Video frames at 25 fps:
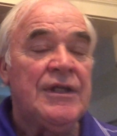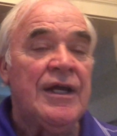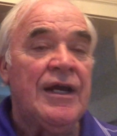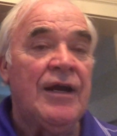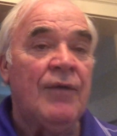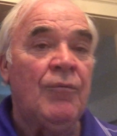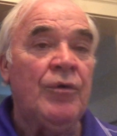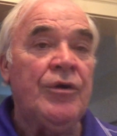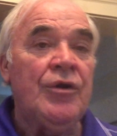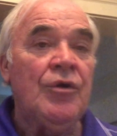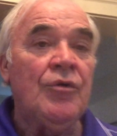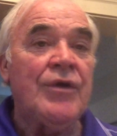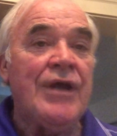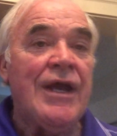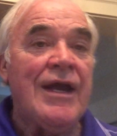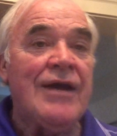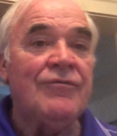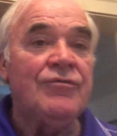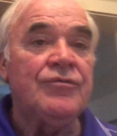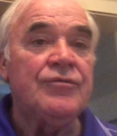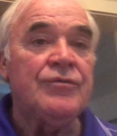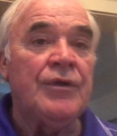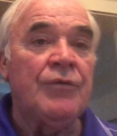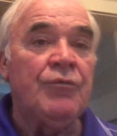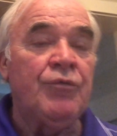And we don't
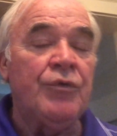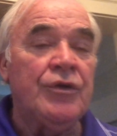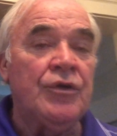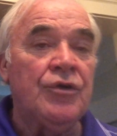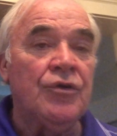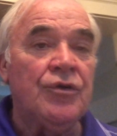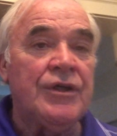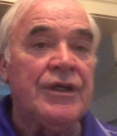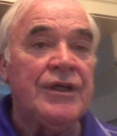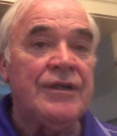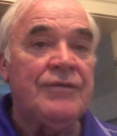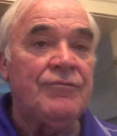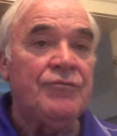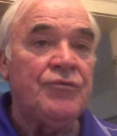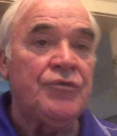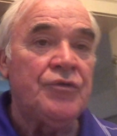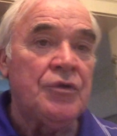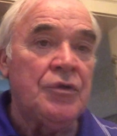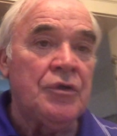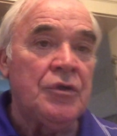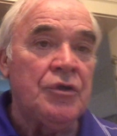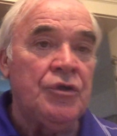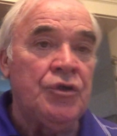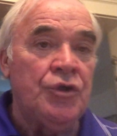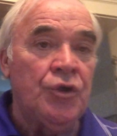have, if we look at
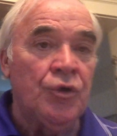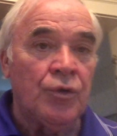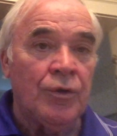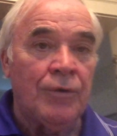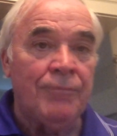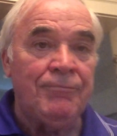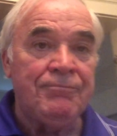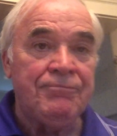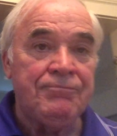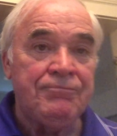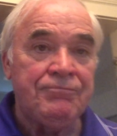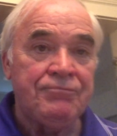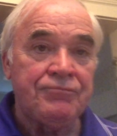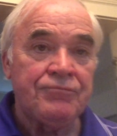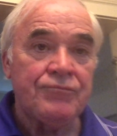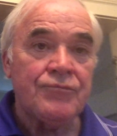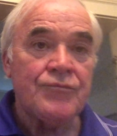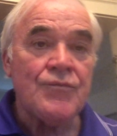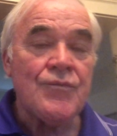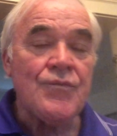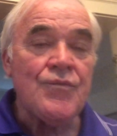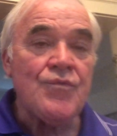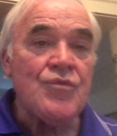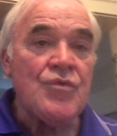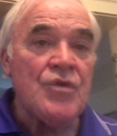Europe,
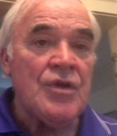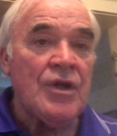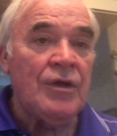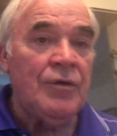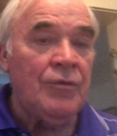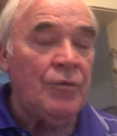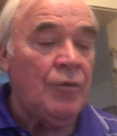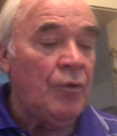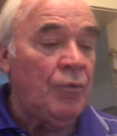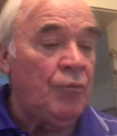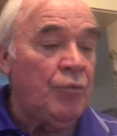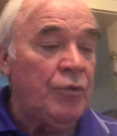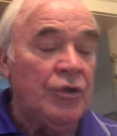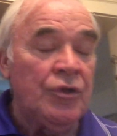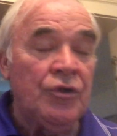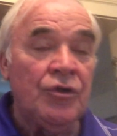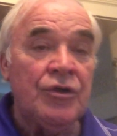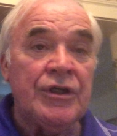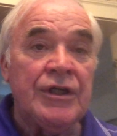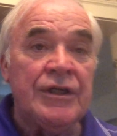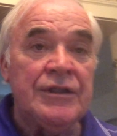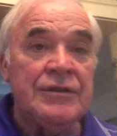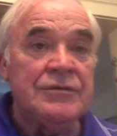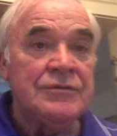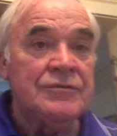when we
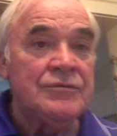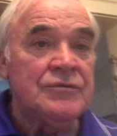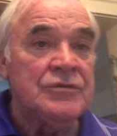look at